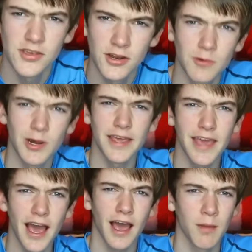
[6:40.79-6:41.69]
You know what?
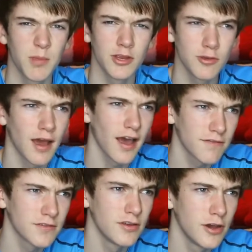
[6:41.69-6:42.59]
Yeah, I mean, you
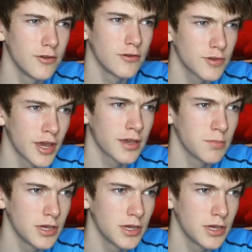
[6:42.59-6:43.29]
have to know your dank